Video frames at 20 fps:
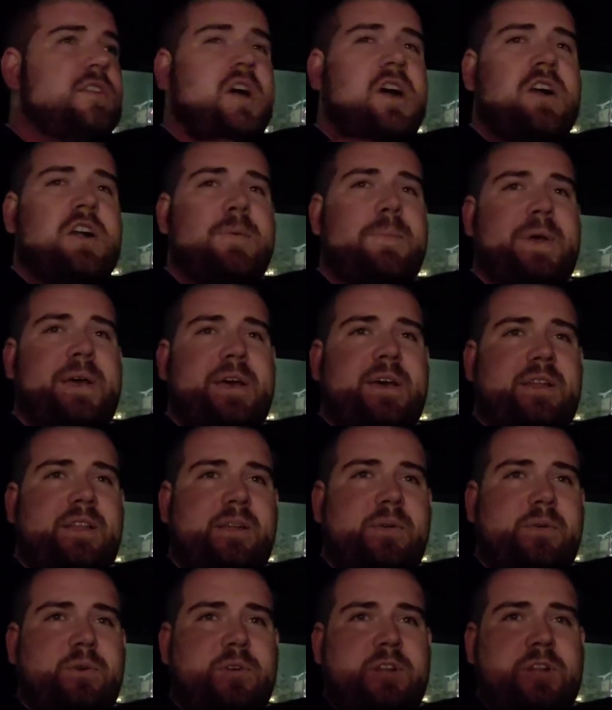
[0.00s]
talk about
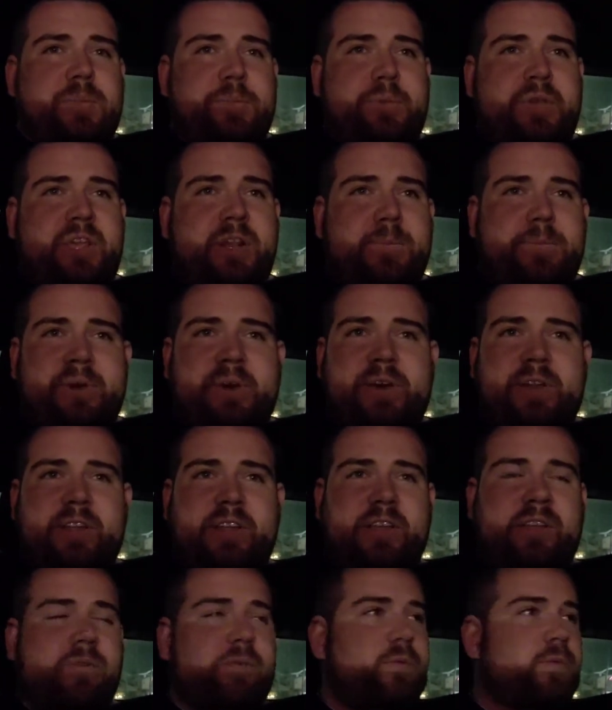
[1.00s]
it, want to debate about
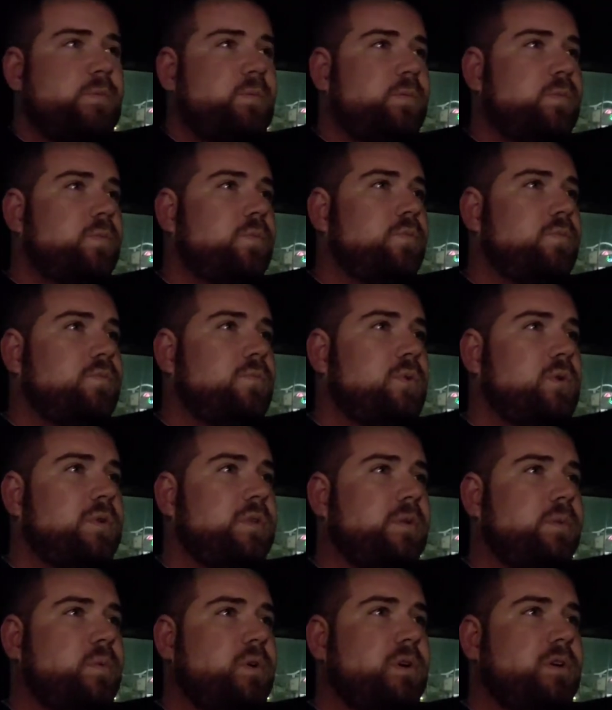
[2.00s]
it,
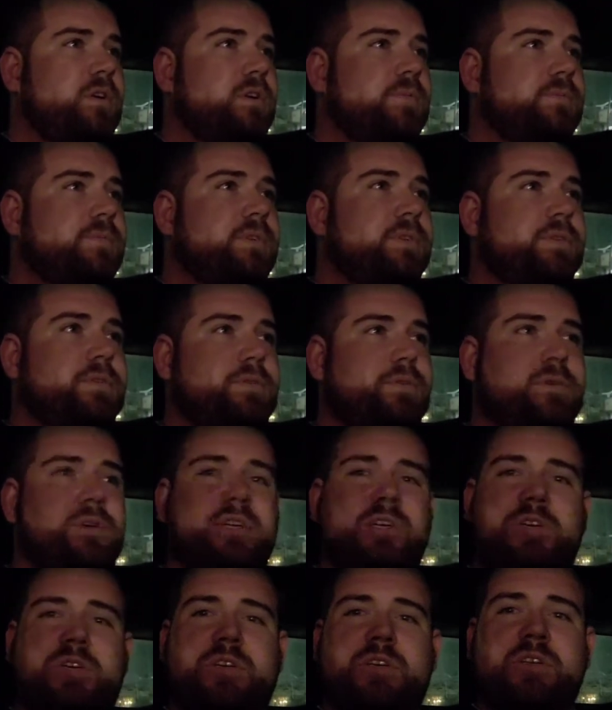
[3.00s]
more than welcome
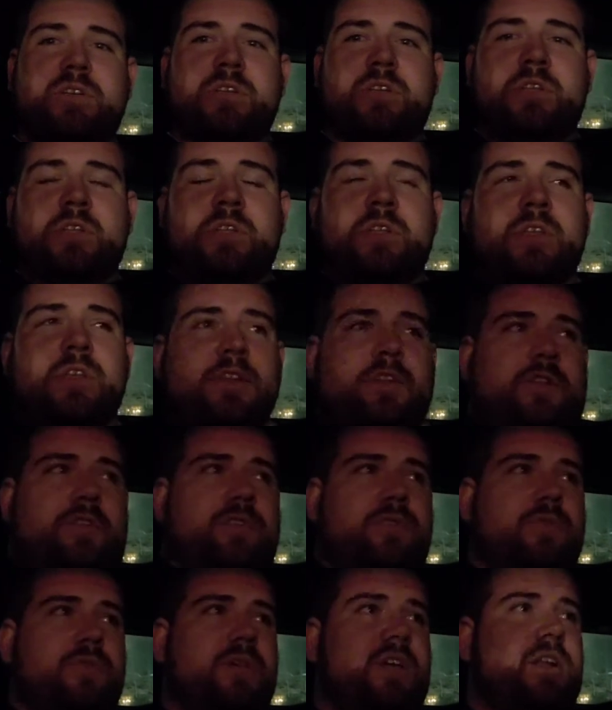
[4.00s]
to
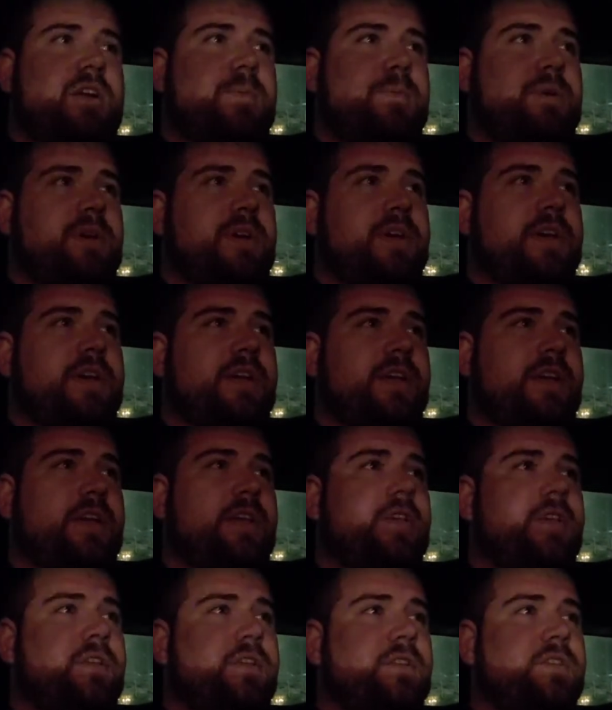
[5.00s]
do
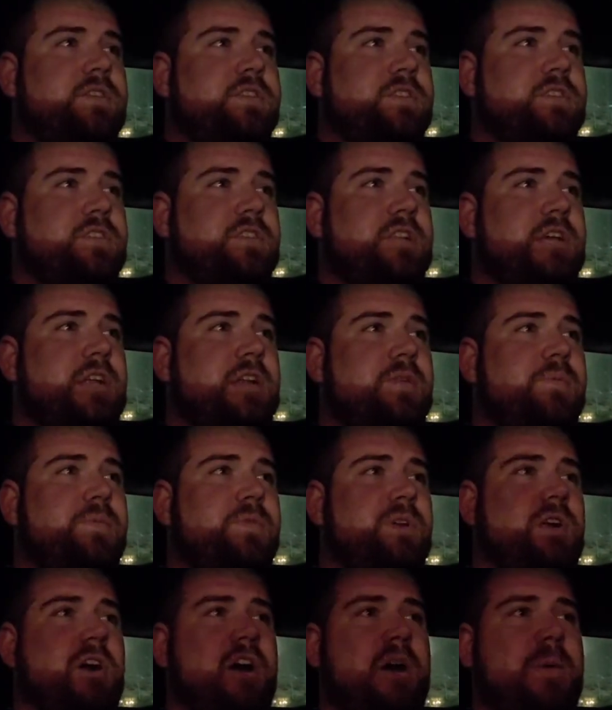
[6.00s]
that down
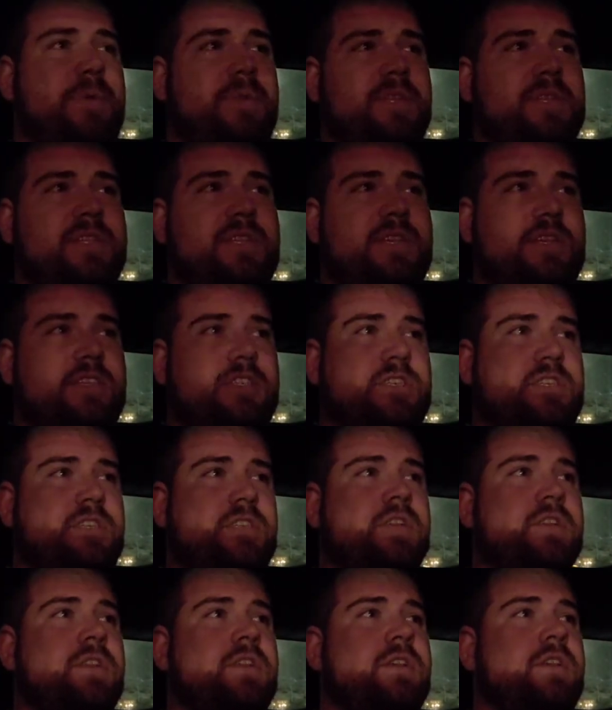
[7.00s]
in the comment
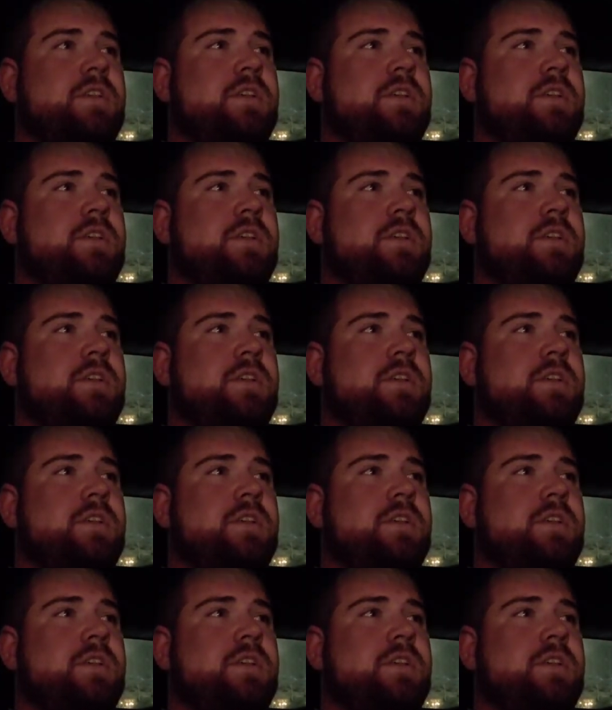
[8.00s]
section.